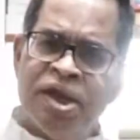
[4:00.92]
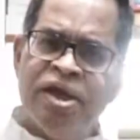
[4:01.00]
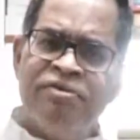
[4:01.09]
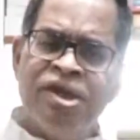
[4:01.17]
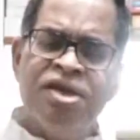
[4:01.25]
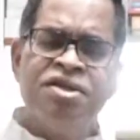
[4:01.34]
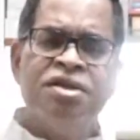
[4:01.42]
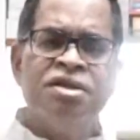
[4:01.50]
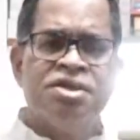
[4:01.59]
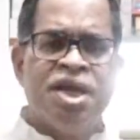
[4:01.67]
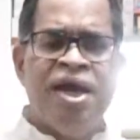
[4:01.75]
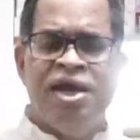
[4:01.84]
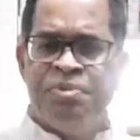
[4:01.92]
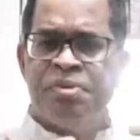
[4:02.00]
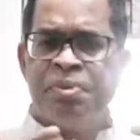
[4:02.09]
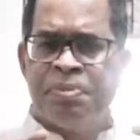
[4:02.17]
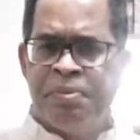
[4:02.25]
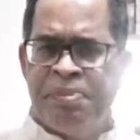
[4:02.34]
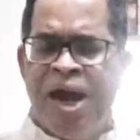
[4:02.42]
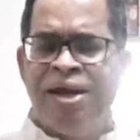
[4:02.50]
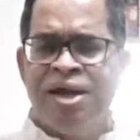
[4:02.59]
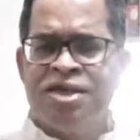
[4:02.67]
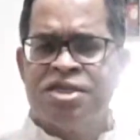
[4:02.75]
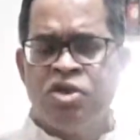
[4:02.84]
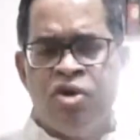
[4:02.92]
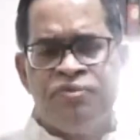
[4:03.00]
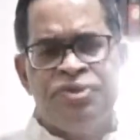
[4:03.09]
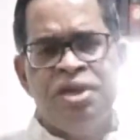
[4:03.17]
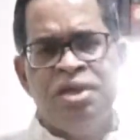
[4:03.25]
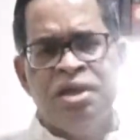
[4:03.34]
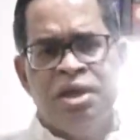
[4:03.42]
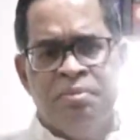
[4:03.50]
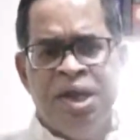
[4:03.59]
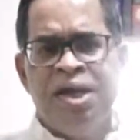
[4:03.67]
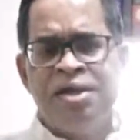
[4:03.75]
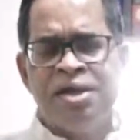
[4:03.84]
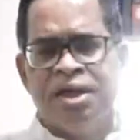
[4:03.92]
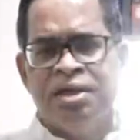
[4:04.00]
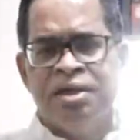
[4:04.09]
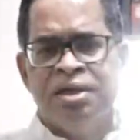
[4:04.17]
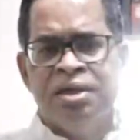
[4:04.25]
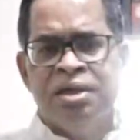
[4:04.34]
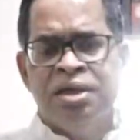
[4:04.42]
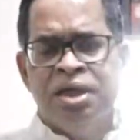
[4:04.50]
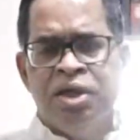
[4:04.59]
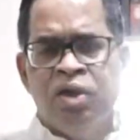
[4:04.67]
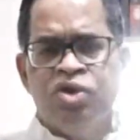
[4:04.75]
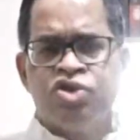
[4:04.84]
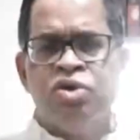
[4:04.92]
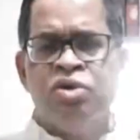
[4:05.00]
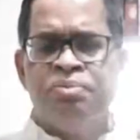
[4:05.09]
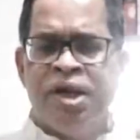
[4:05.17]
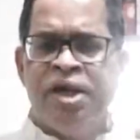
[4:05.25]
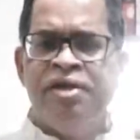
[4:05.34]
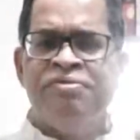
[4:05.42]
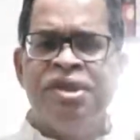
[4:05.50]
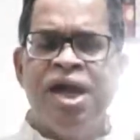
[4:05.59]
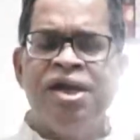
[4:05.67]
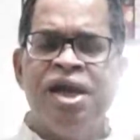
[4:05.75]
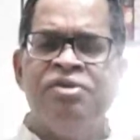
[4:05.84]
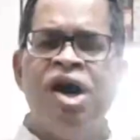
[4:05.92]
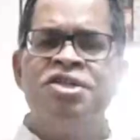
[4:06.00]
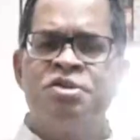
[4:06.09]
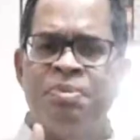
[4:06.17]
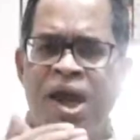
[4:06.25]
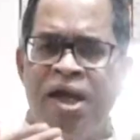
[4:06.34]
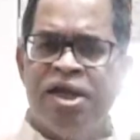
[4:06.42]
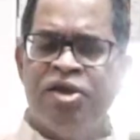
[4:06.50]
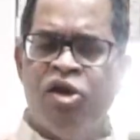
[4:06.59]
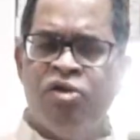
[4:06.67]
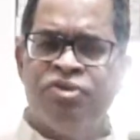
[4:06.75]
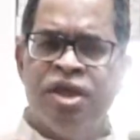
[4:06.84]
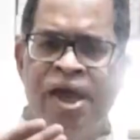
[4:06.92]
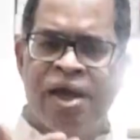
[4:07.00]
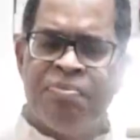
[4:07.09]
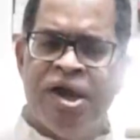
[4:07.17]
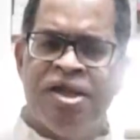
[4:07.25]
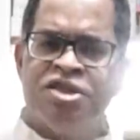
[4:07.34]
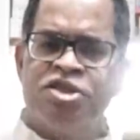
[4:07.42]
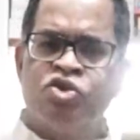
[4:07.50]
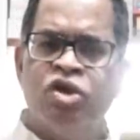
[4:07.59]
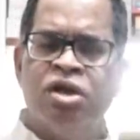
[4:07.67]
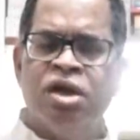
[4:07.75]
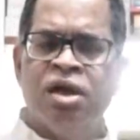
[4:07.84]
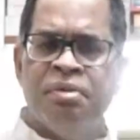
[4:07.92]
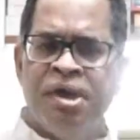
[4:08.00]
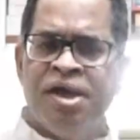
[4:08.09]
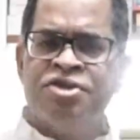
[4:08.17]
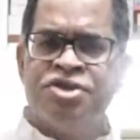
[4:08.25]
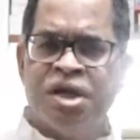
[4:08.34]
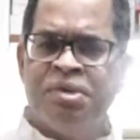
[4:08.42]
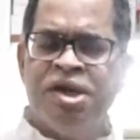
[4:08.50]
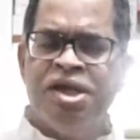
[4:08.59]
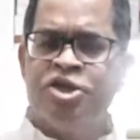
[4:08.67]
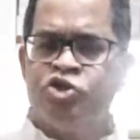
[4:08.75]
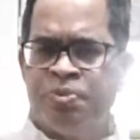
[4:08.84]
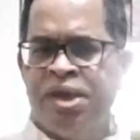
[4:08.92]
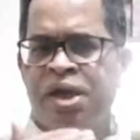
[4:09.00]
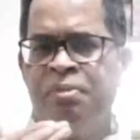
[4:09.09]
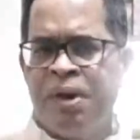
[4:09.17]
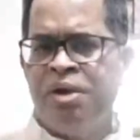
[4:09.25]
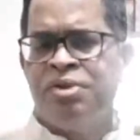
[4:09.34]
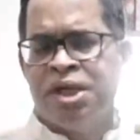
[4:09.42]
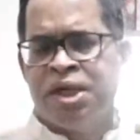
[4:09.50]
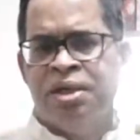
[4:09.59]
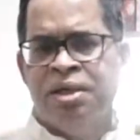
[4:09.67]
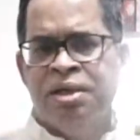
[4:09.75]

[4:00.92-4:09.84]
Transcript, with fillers: believed in scientific preparedness of the uh, military. He also believed that advanced planning of the airplanes could uh, make Germany a superior power.